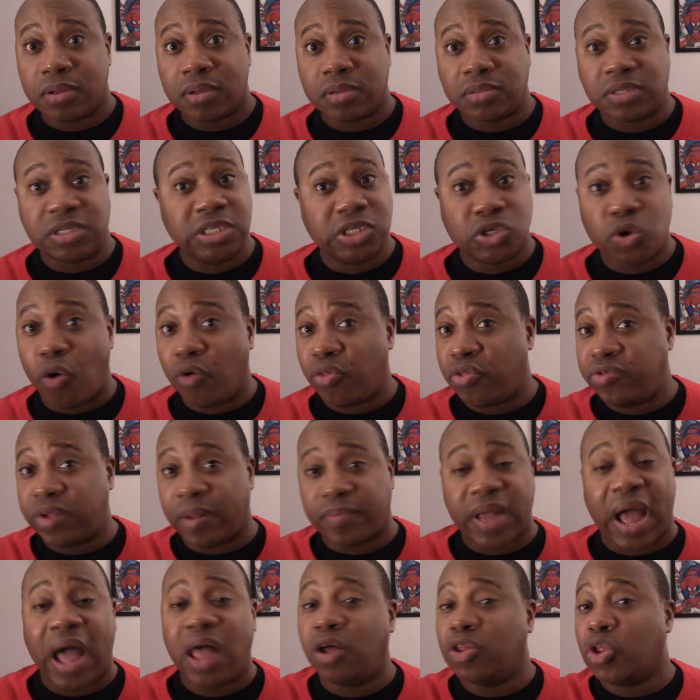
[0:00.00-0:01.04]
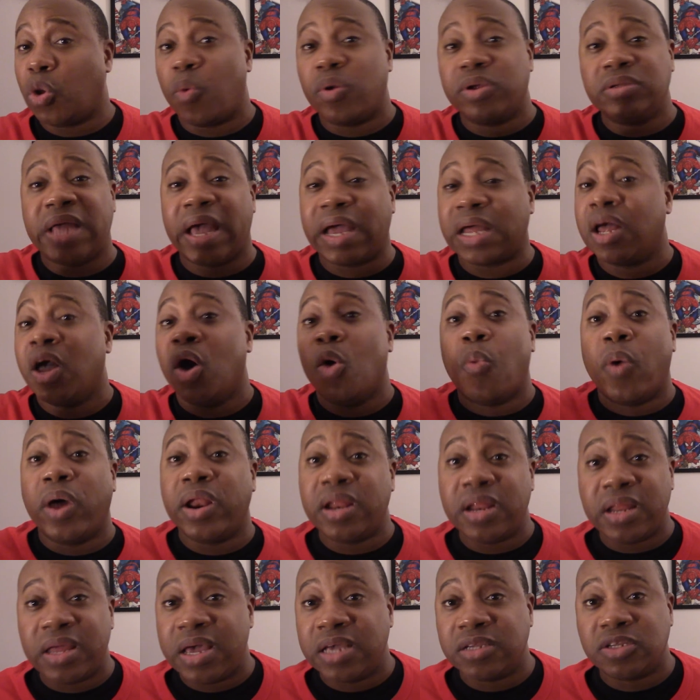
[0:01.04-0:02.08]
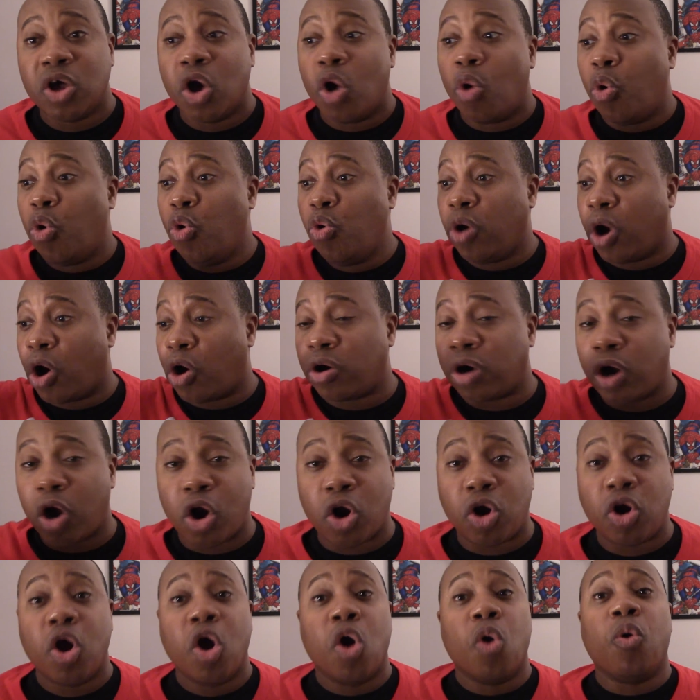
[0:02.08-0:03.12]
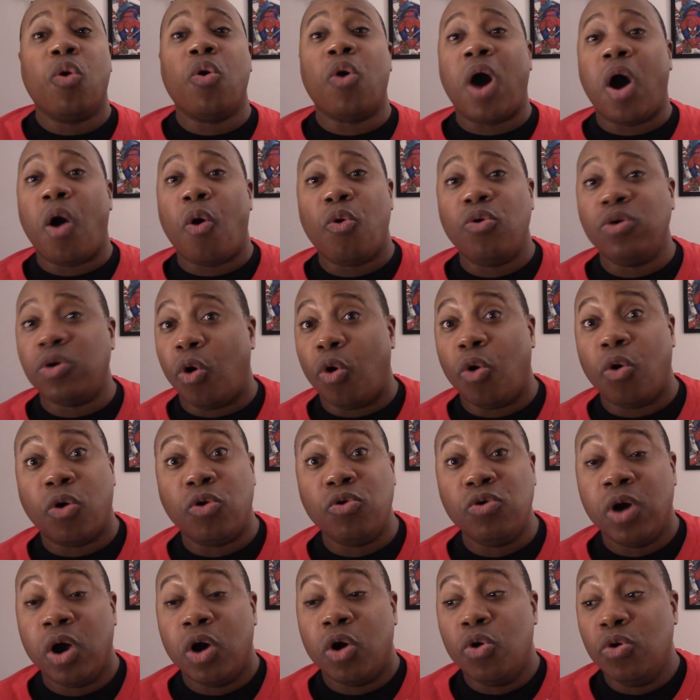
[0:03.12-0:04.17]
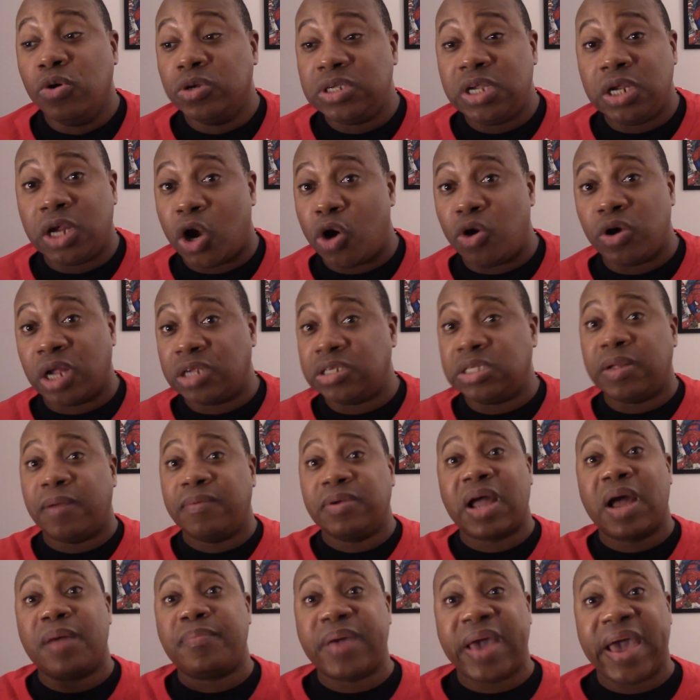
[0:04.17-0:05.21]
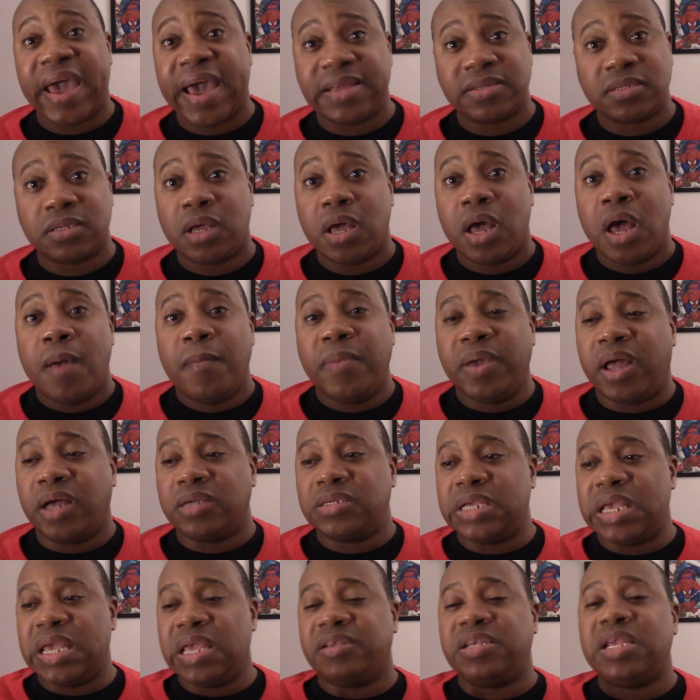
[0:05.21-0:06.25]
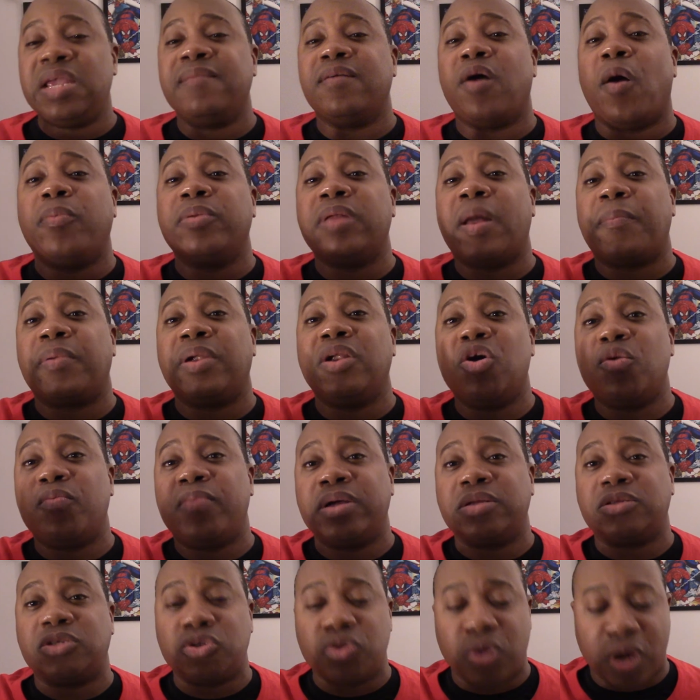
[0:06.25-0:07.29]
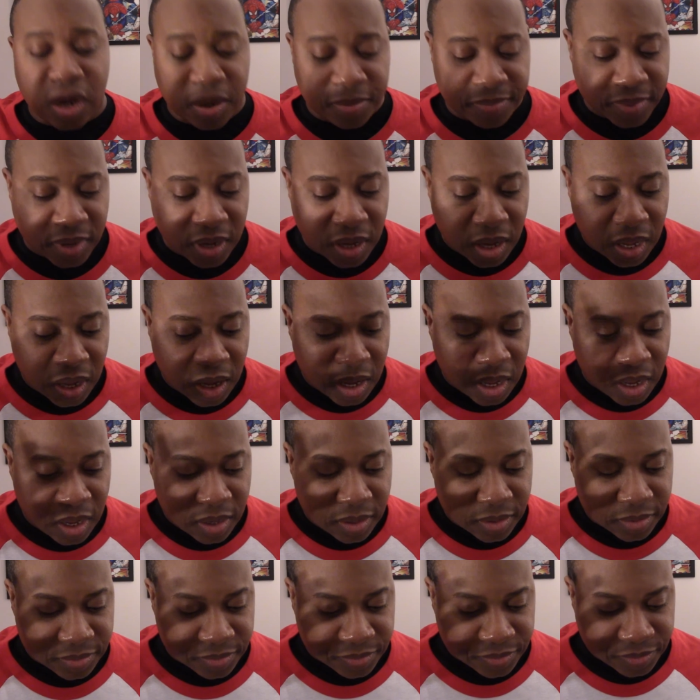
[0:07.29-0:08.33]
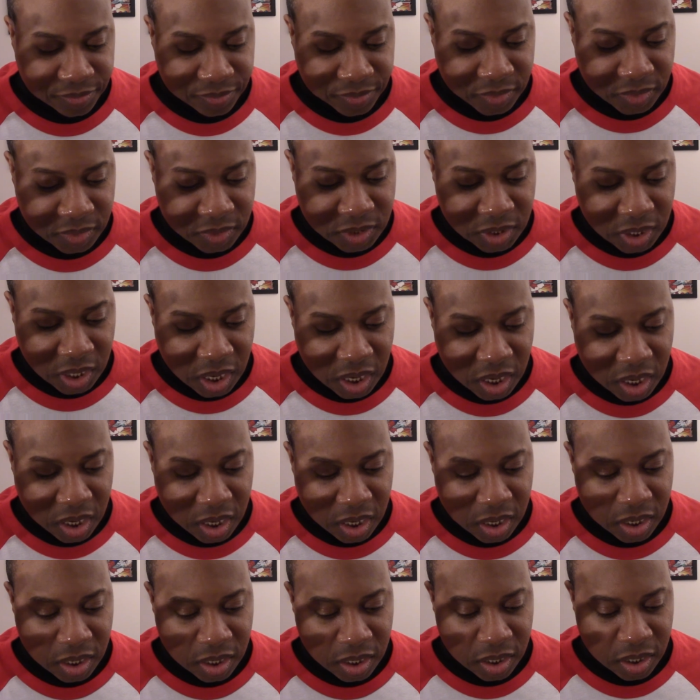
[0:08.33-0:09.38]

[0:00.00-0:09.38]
she's going through something. I don't know what exactly what it is, who hurt her, or, or, or who, who she hurt that she never got past. Because she opened up a little bit to um to uh